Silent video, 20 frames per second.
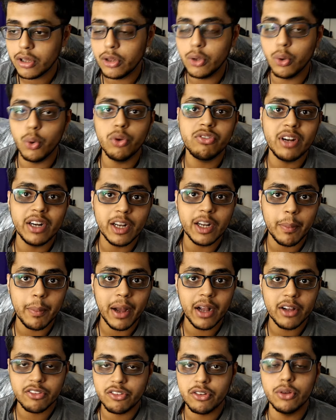No centre
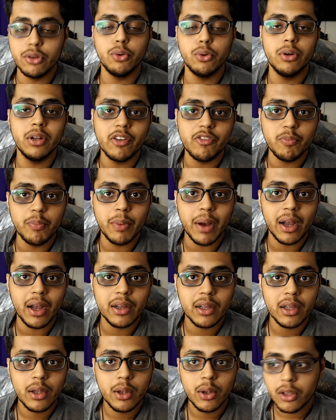backs, no left
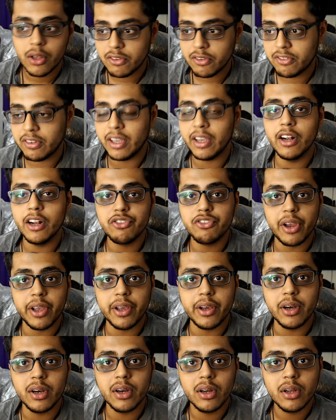back, single
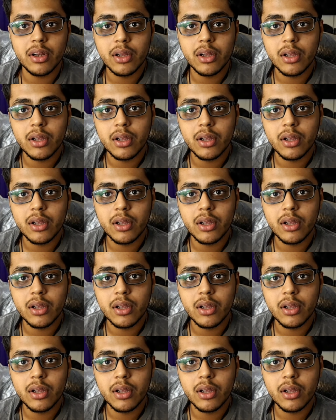striker.